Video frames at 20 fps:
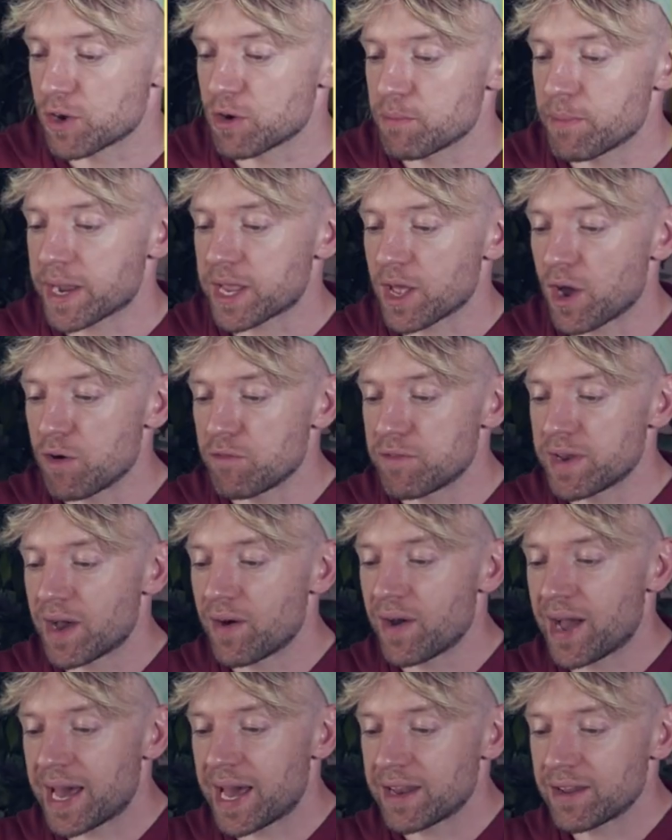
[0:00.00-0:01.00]
gonna come back over
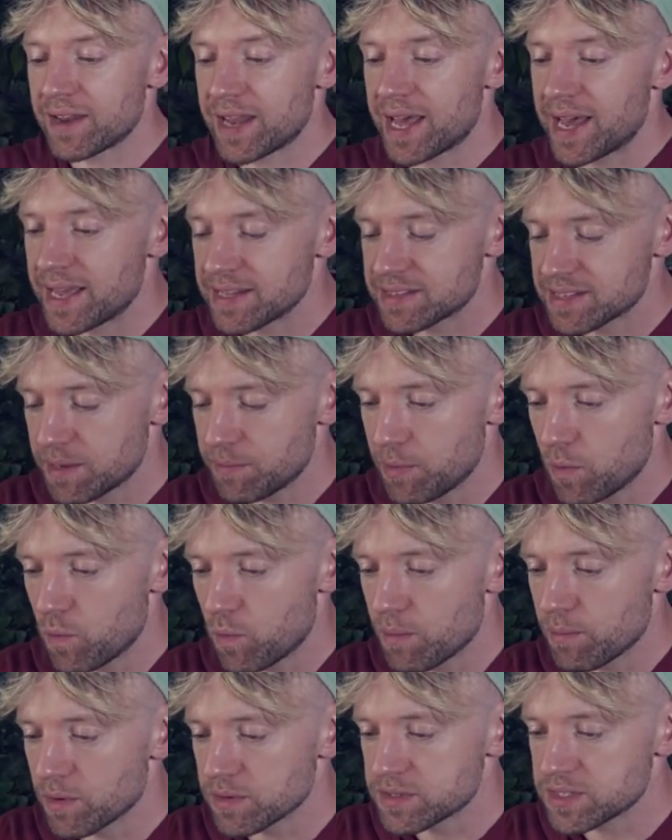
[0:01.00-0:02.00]
now, add an Airtable
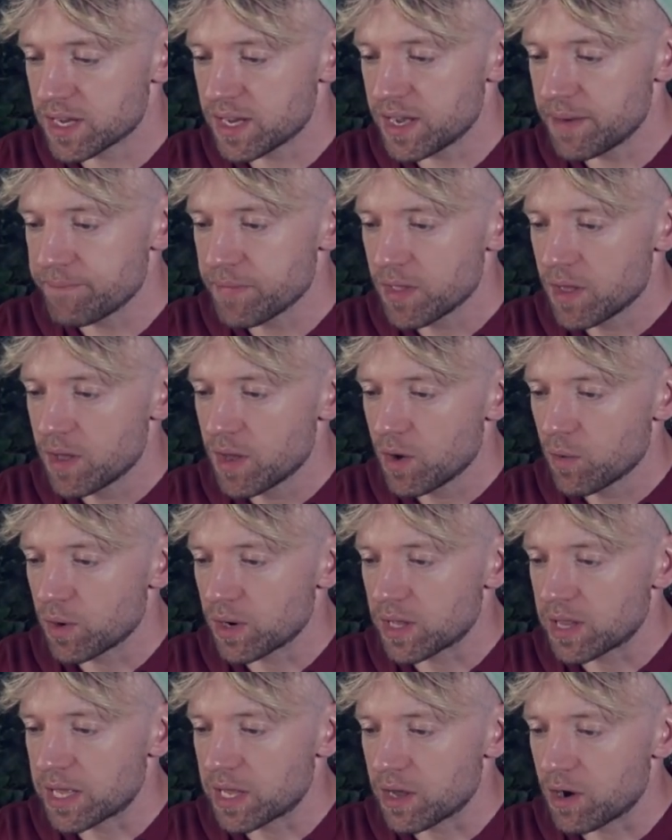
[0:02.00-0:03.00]
one more time. I'm
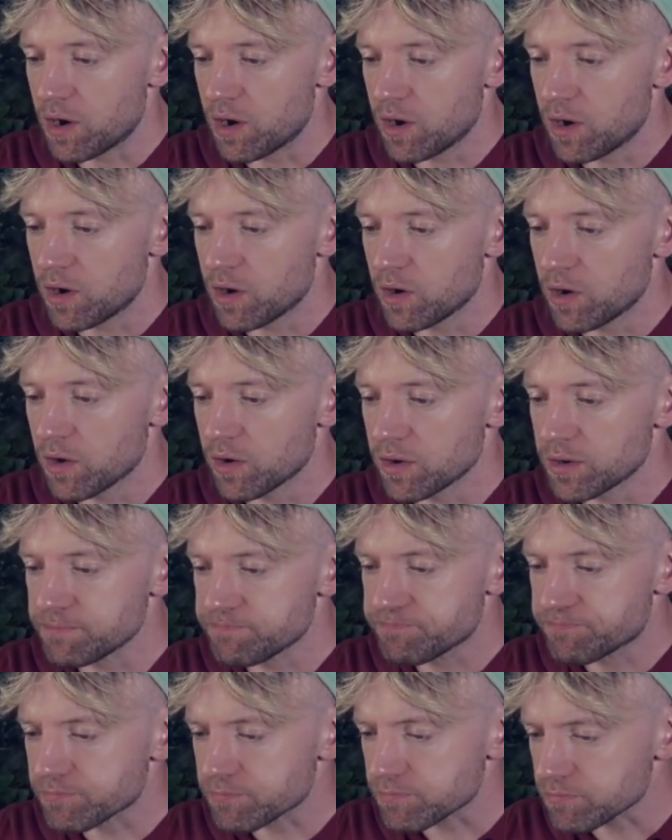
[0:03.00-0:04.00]
gonna click on
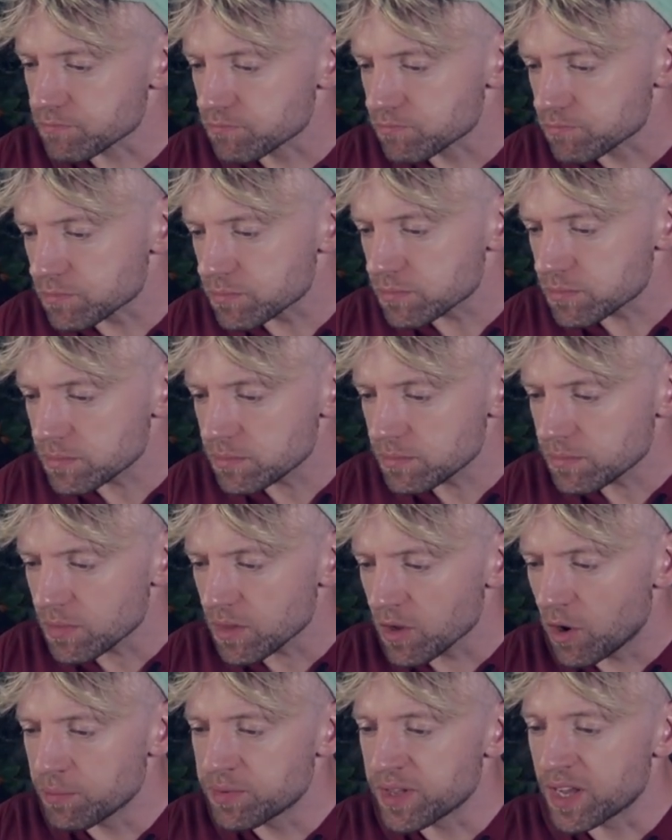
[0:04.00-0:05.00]

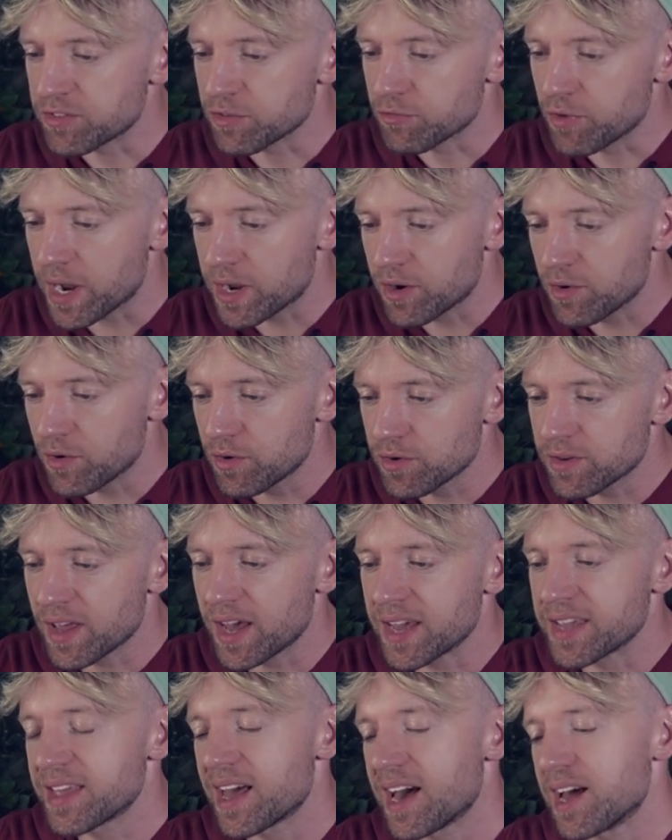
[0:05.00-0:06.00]
update to record.
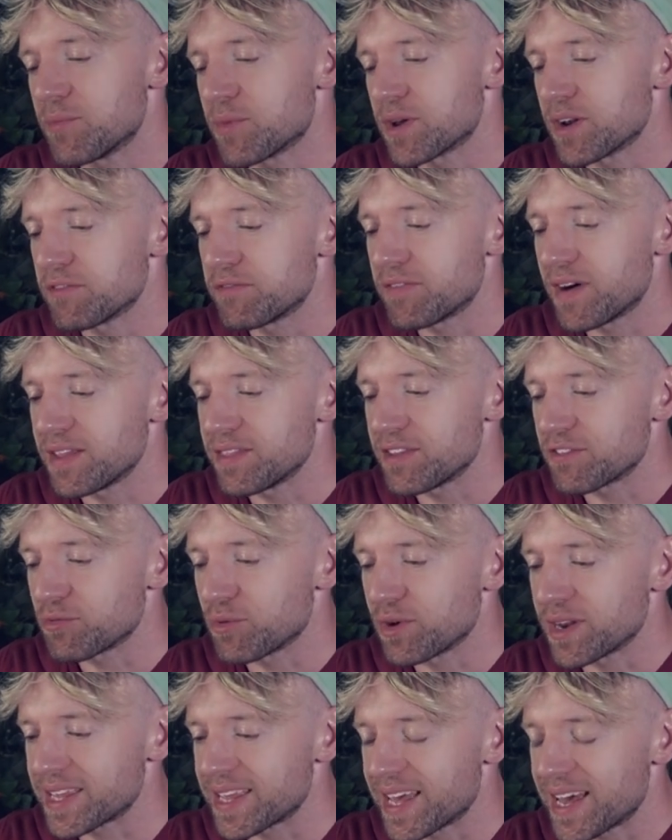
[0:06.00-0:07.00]
Again, I'm gonna find this
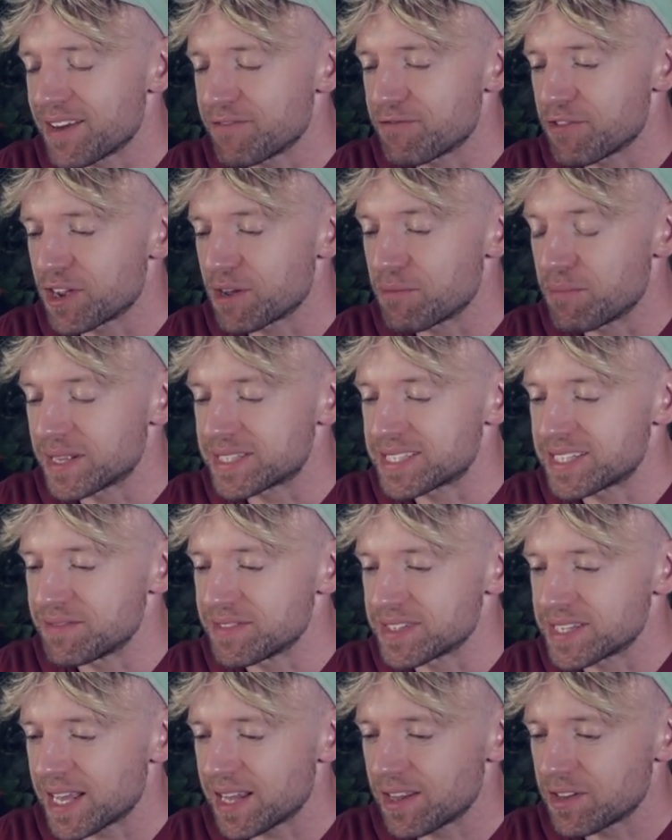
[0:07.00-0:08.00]
one again for
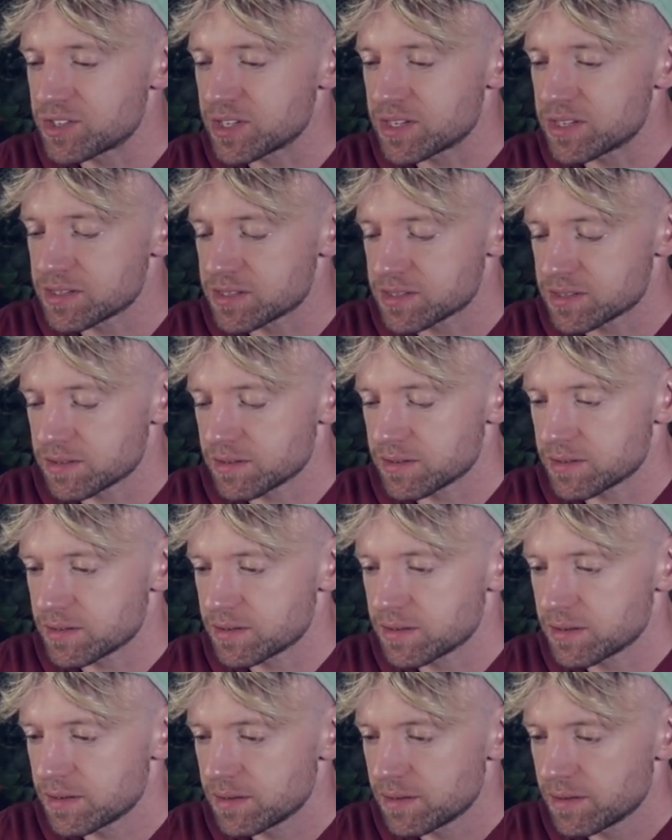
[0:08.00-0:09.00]
competitive intelligence.
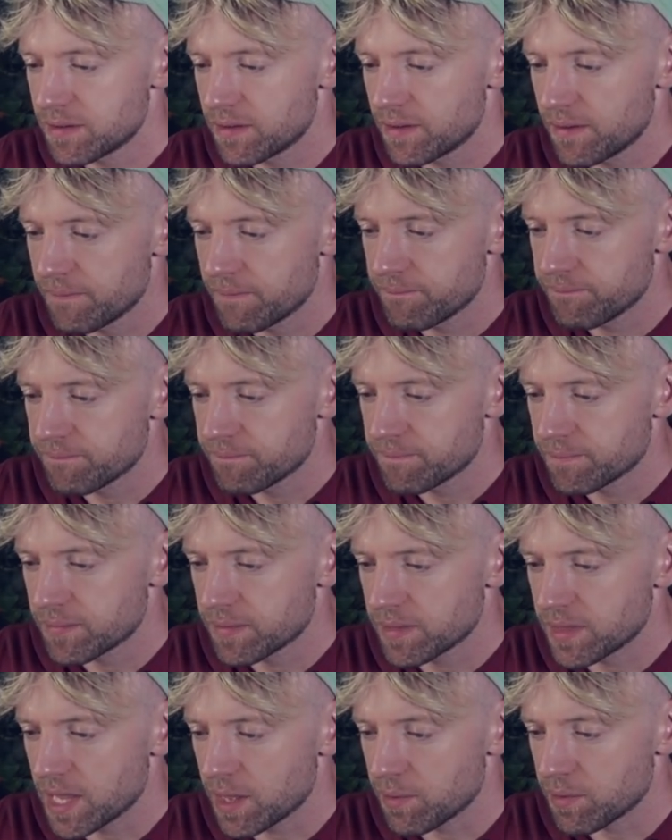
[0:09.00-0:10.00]

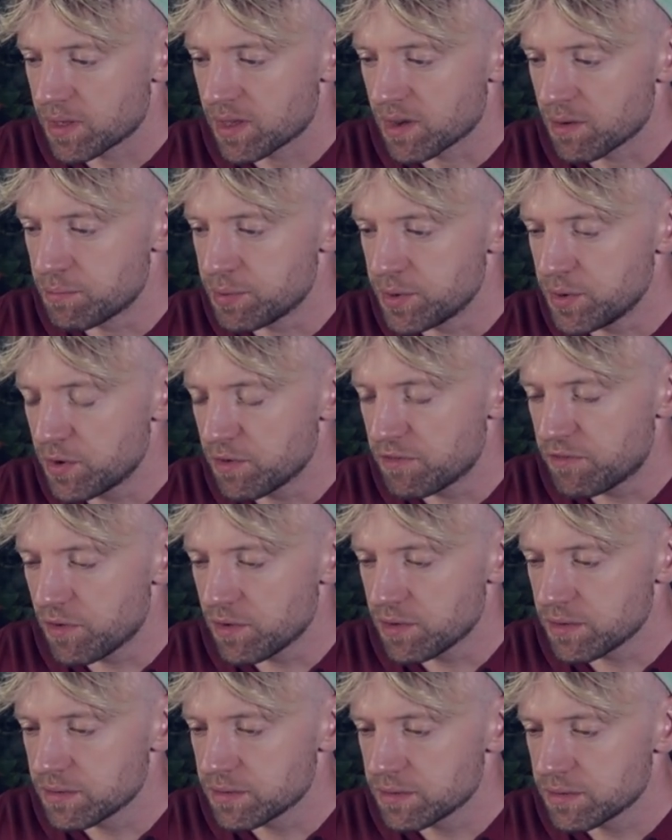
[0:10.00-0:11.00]
There we go,
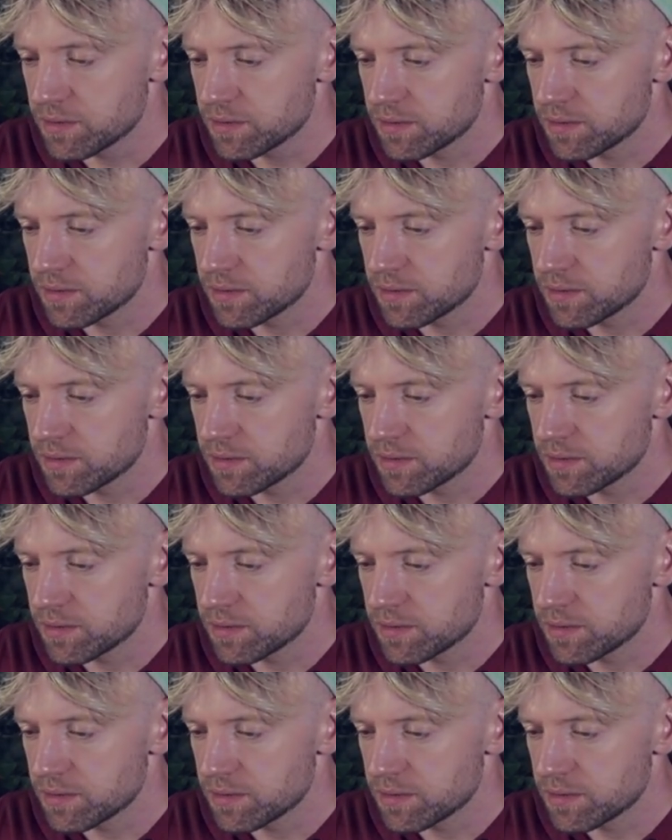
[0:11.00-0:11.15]
beautiful.